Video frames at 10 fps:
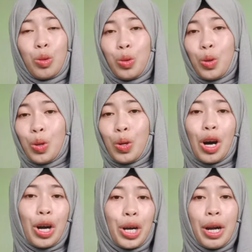two
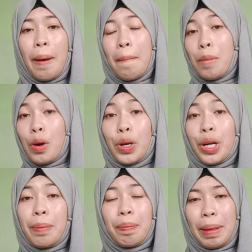or
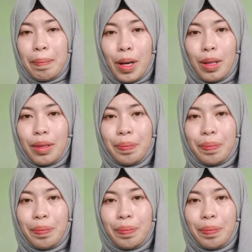more people.